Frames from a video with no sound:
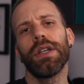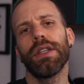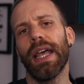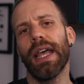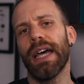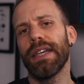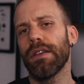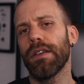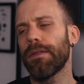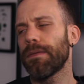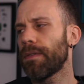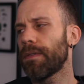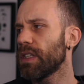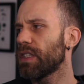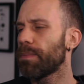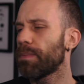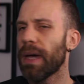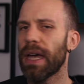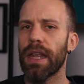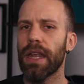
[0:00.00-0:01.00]
one as it
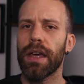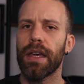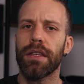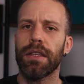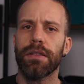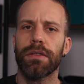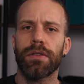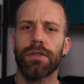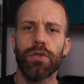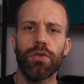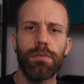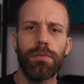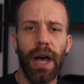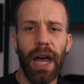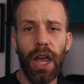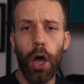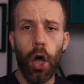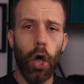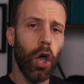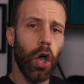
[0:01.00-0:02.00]
fits better into
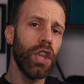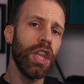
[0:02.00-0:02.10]
my